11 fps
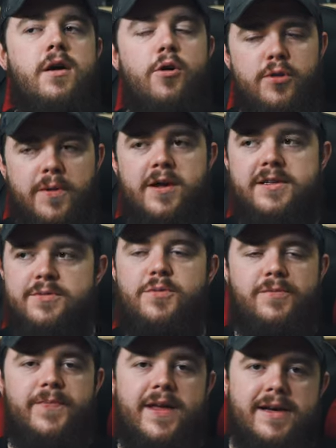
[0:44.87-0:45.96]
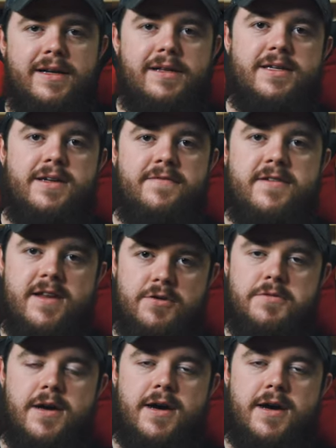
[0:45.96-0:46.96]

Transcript: only because, well, I got a lot of stuff to tell you